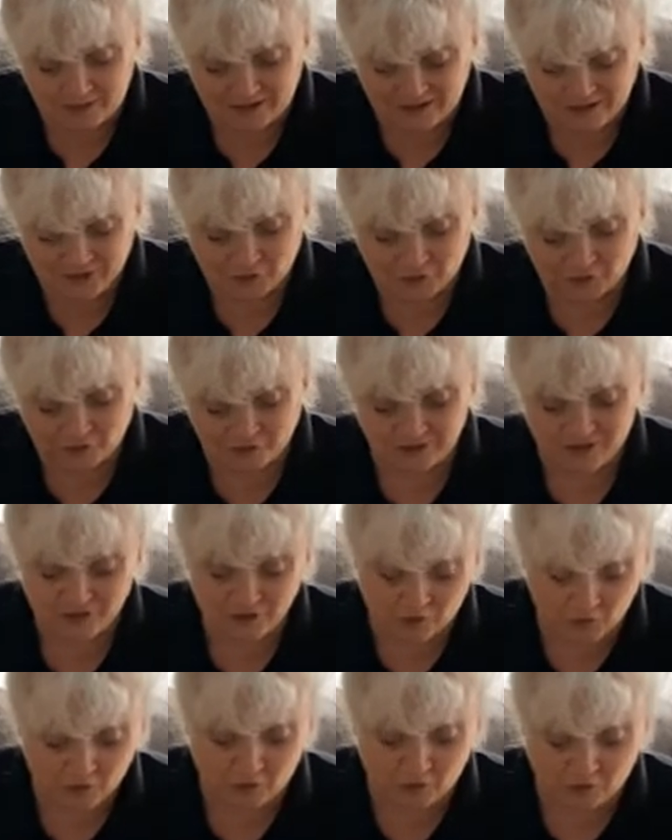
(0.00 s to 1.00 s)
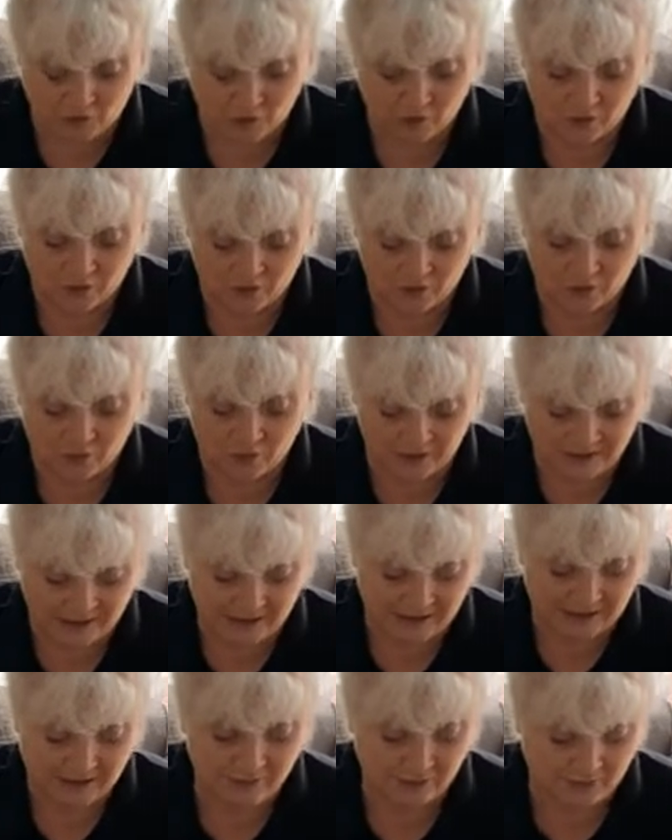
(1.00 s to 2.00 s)
it's done that it's going to look
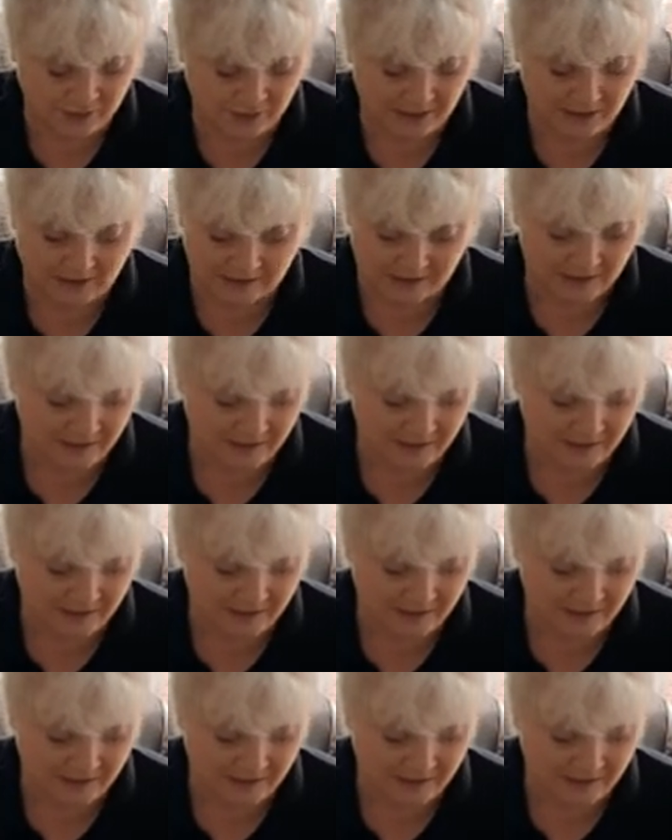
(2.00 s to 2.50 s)
really, really